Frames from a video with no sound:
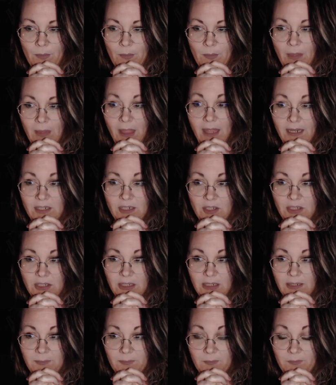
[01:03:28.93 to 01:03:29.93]

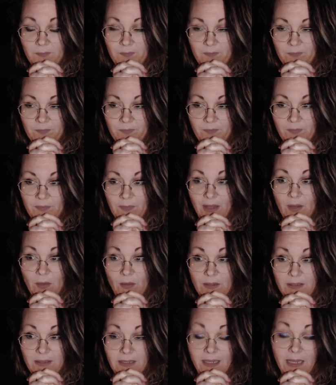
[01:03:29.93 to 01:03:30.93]
actually, that
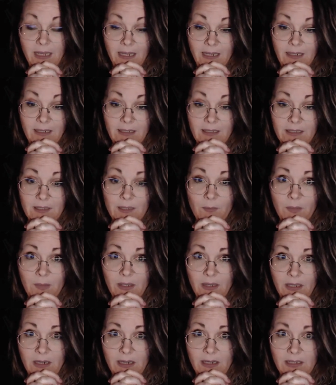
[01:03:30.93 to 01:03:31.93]
was again something
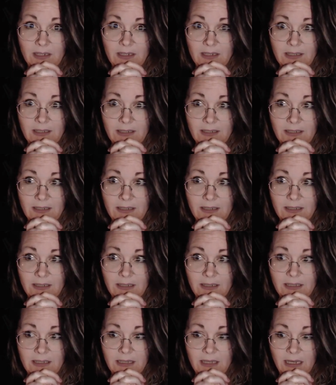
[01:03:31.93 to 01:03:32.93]
that I just
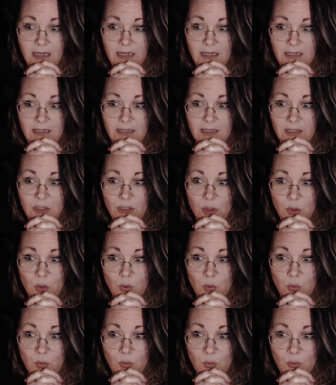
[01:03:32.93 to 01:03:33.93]
decided to
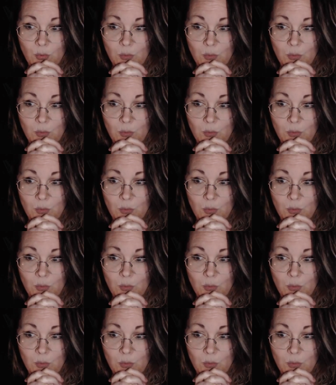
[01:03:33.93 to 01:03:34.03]
do.